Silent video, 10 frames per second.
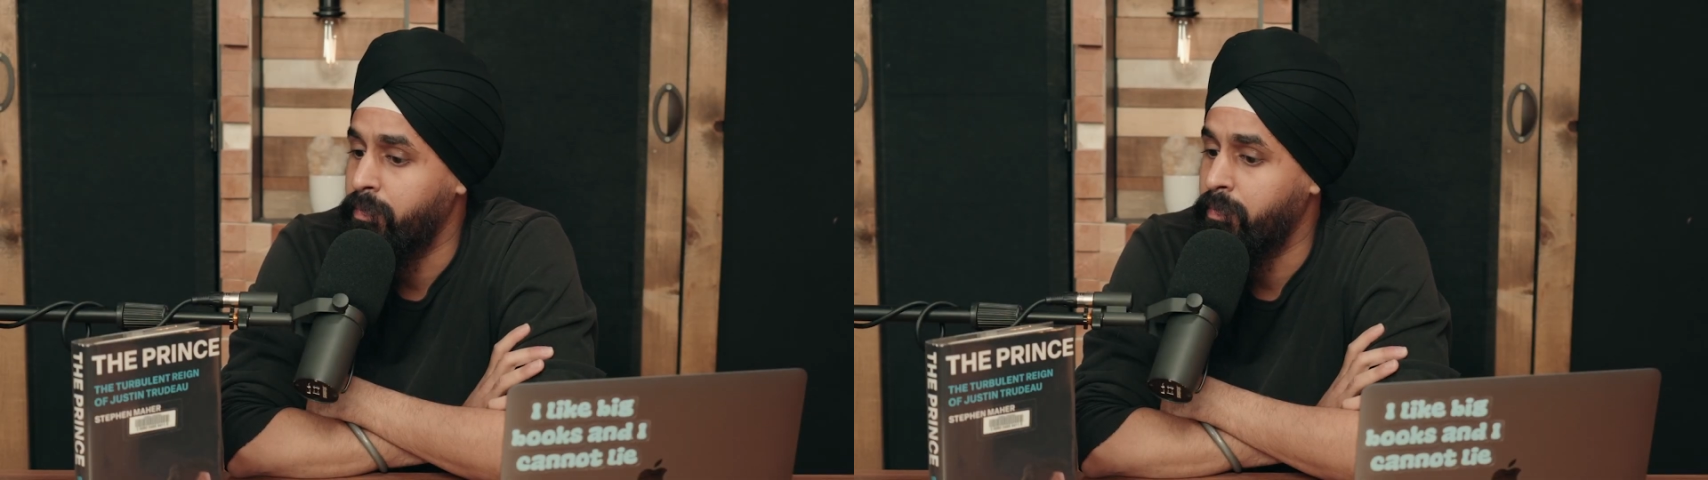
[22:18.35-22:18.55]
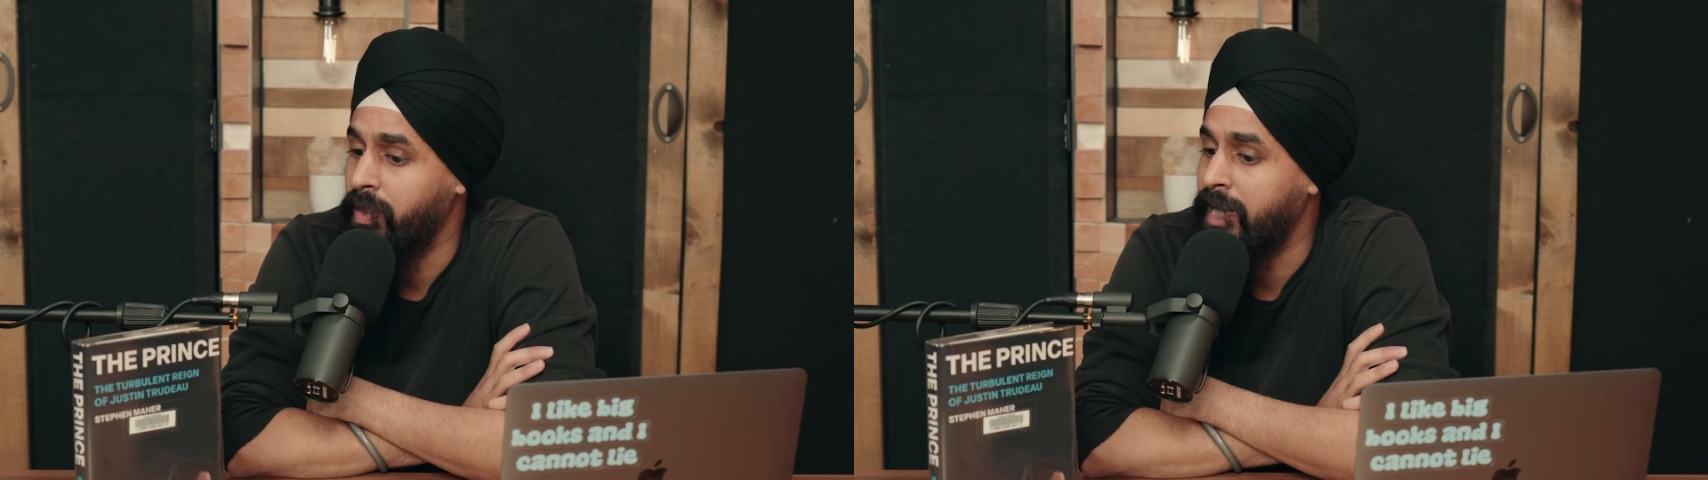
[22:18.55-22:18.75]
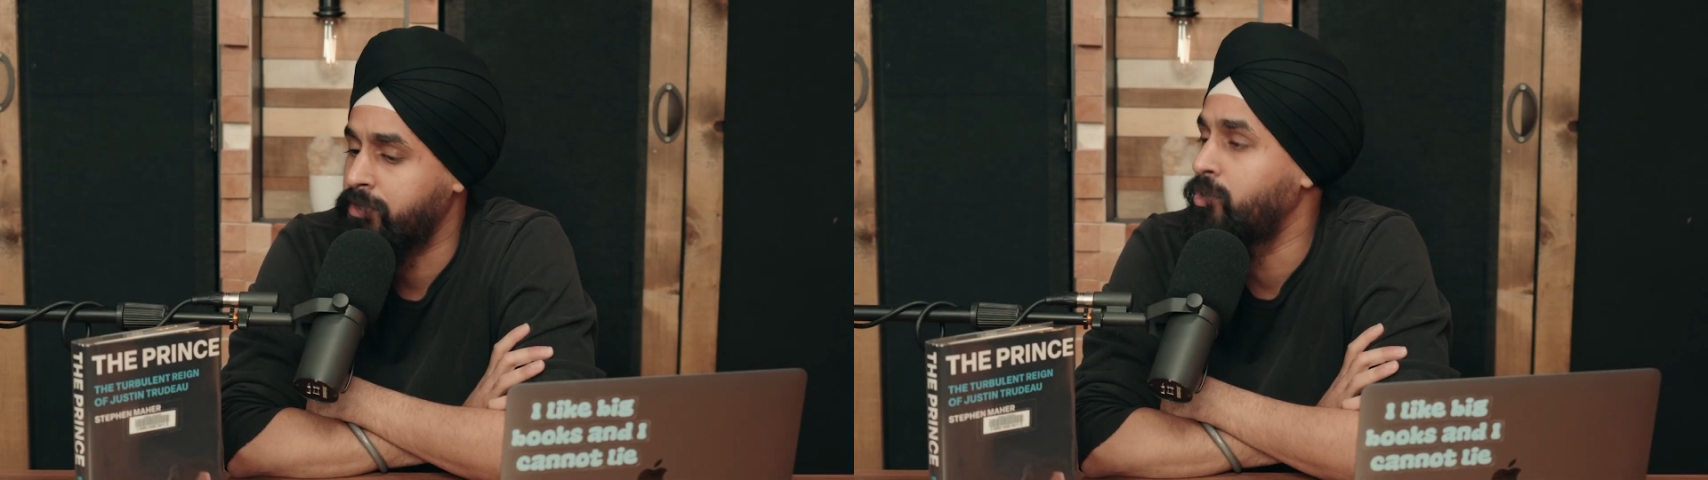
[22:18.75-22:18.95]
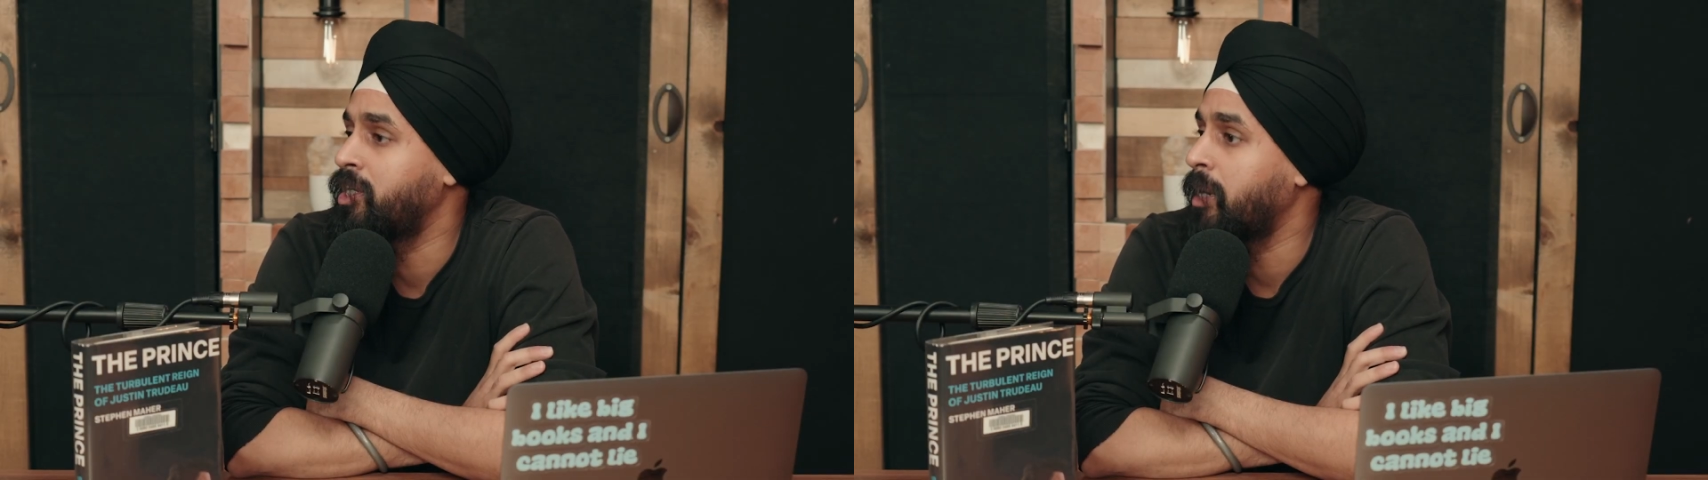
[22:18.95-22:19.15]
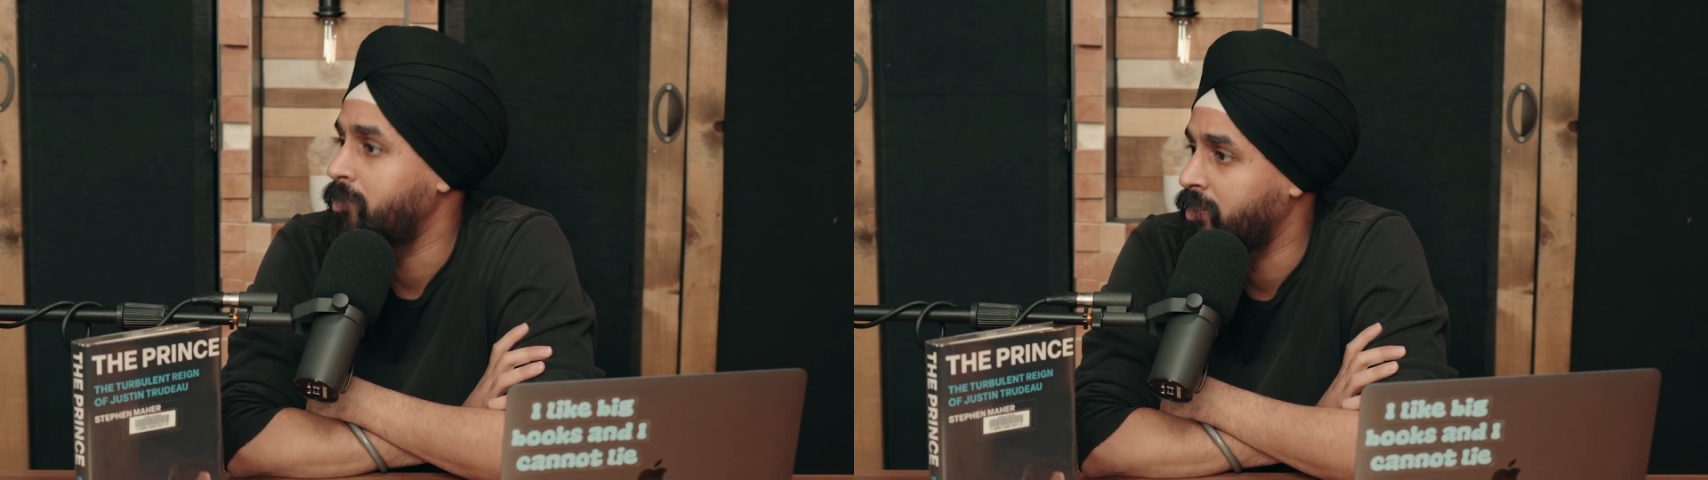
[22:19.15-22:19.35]
last few
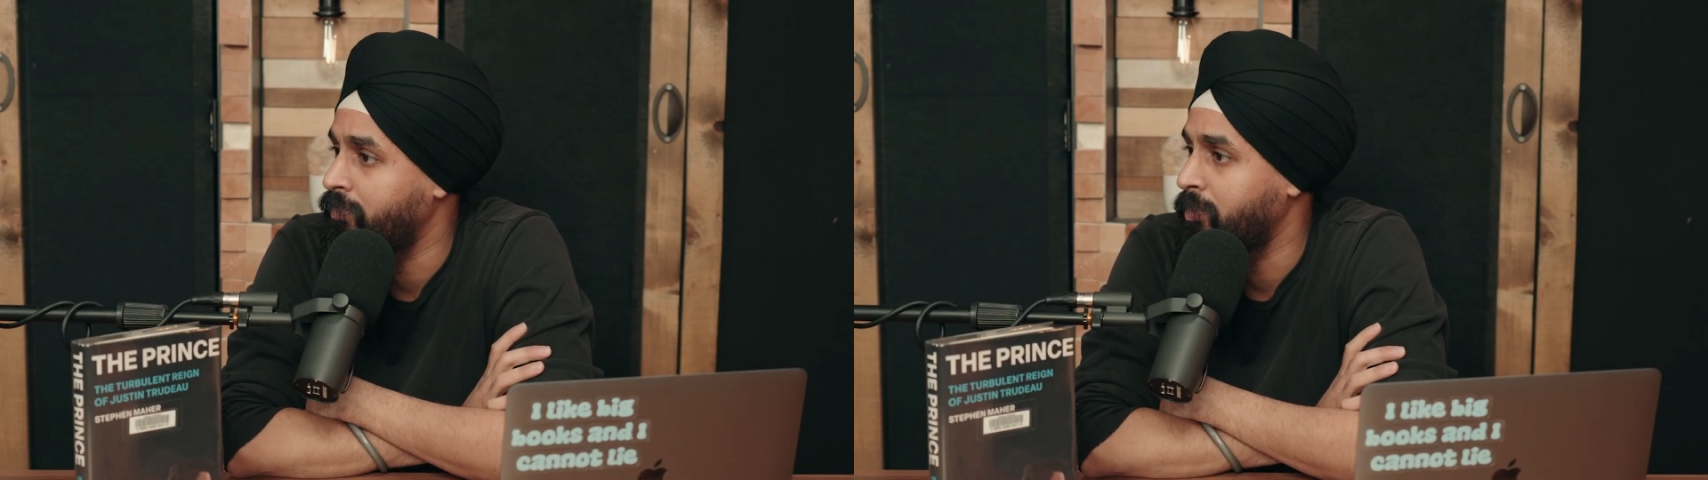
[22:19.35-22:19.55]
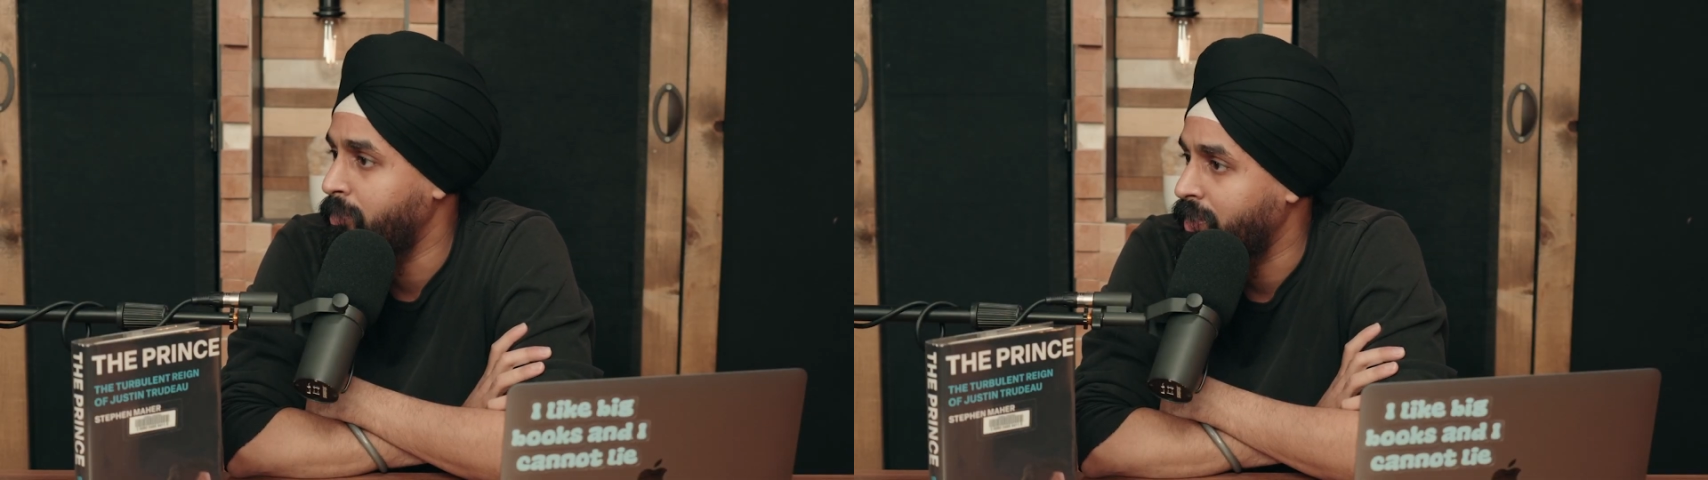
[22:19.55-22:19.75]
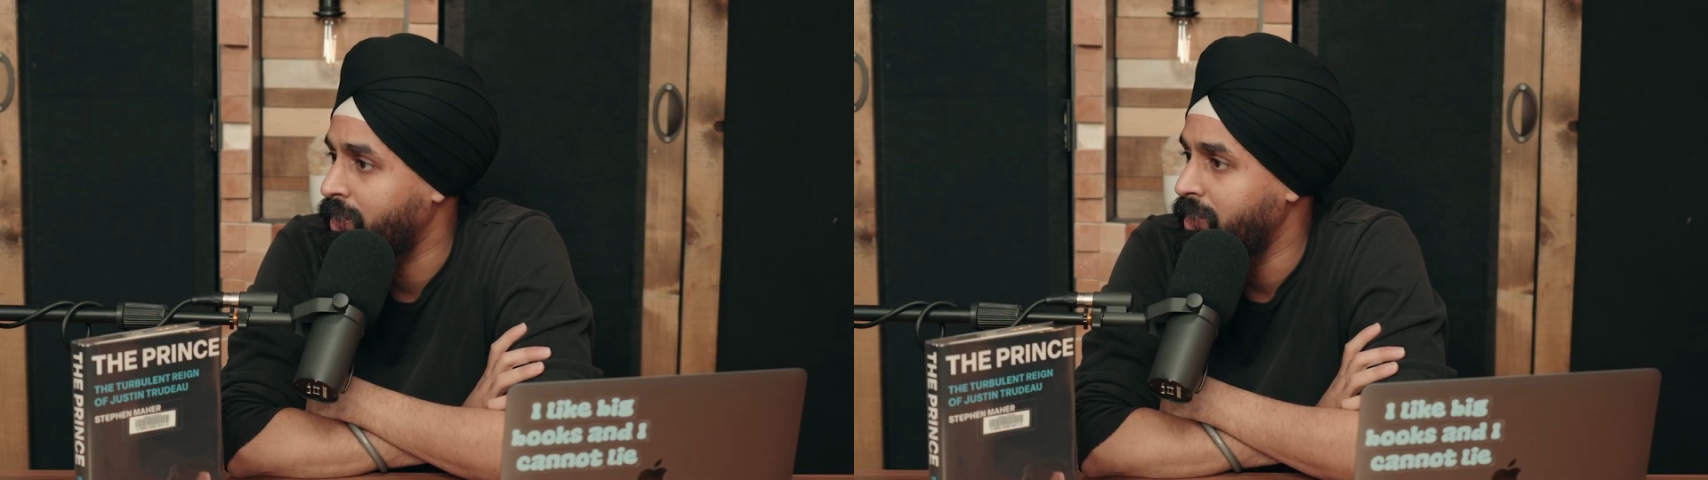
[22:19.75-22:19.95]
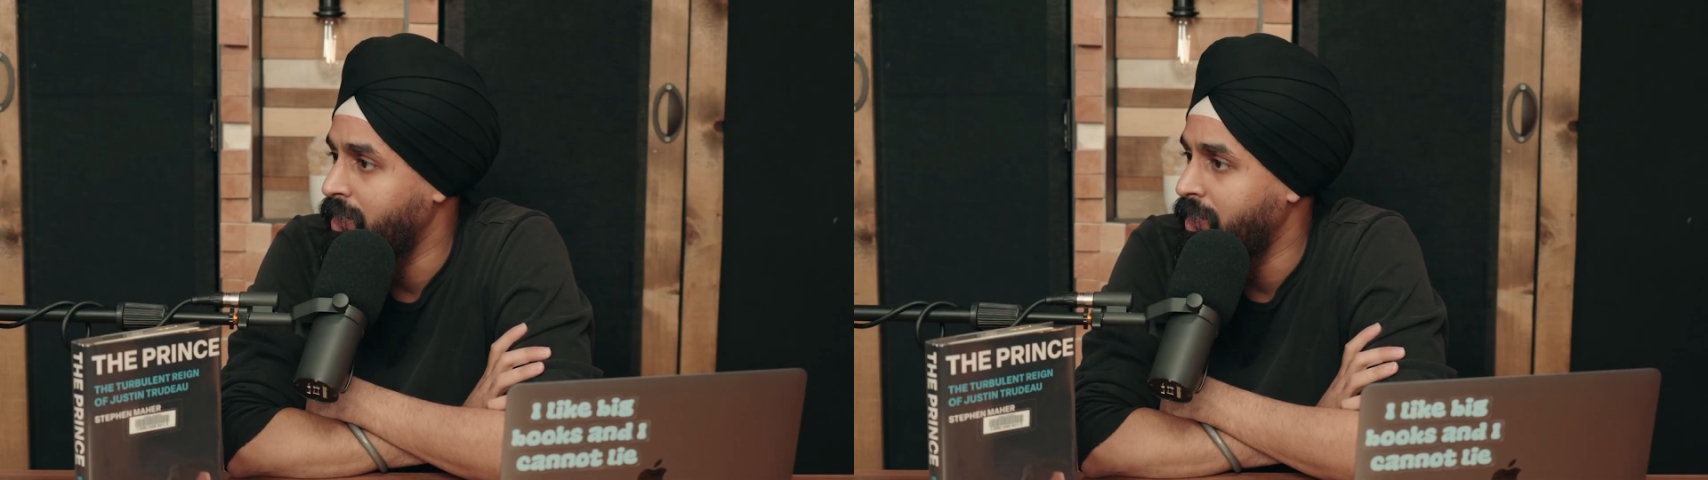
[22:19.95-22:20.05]
chapters of your book,